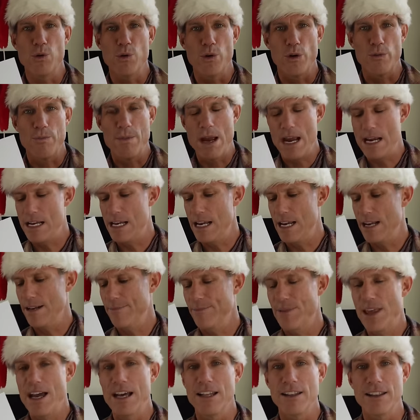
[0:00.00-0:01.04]
who are
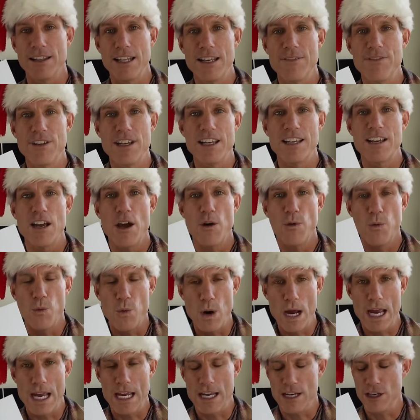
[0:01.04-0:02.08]
making a living
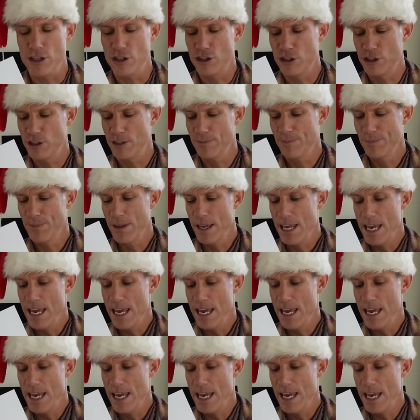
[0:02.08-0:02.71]
wage.